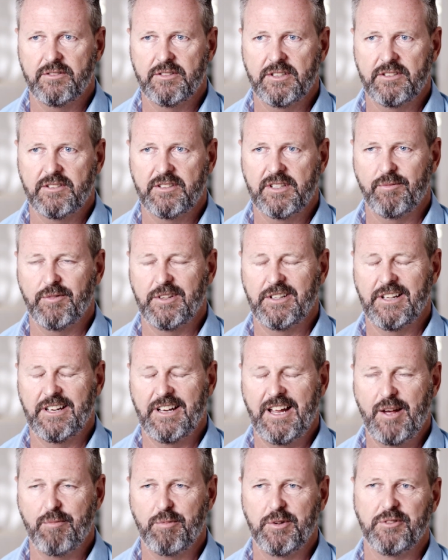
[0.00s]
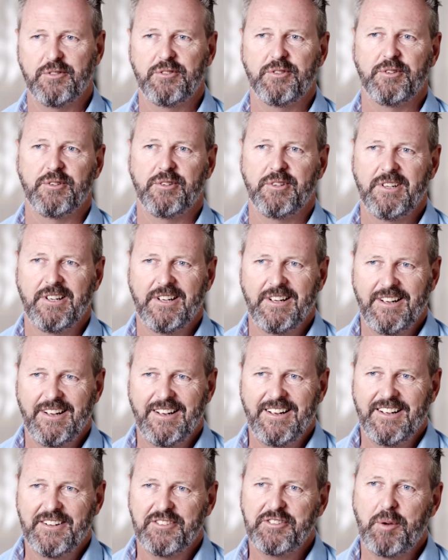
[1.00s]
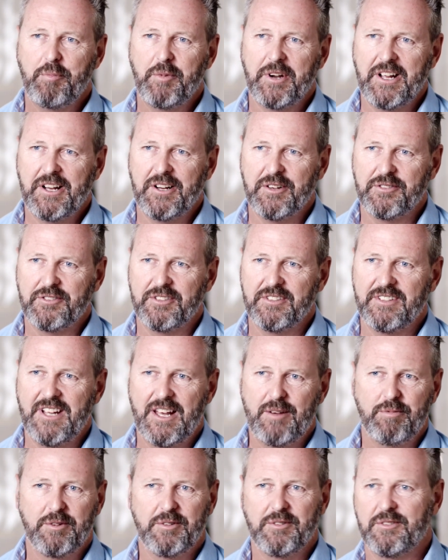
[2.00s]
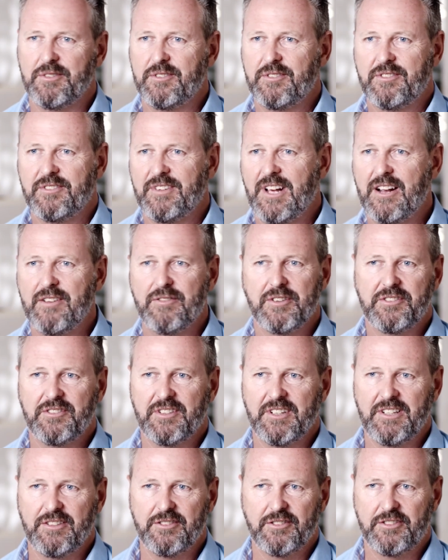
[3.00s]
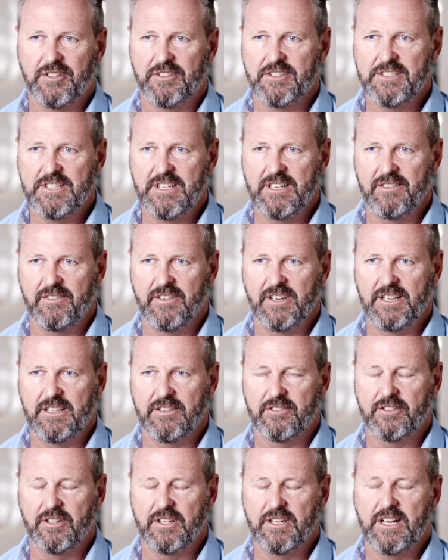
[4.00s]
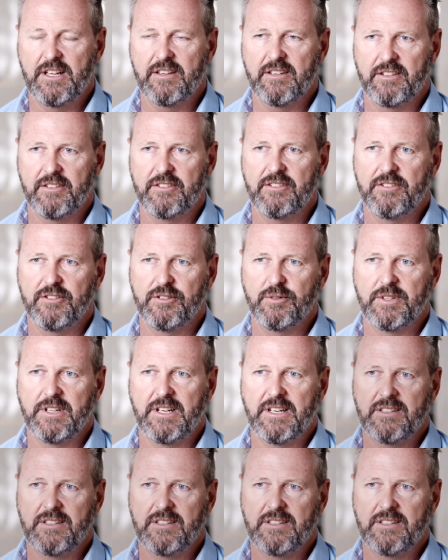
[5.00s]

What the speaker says: It's something that happens to someone else. It happens overseas, it's on TV, it's got nothing to do with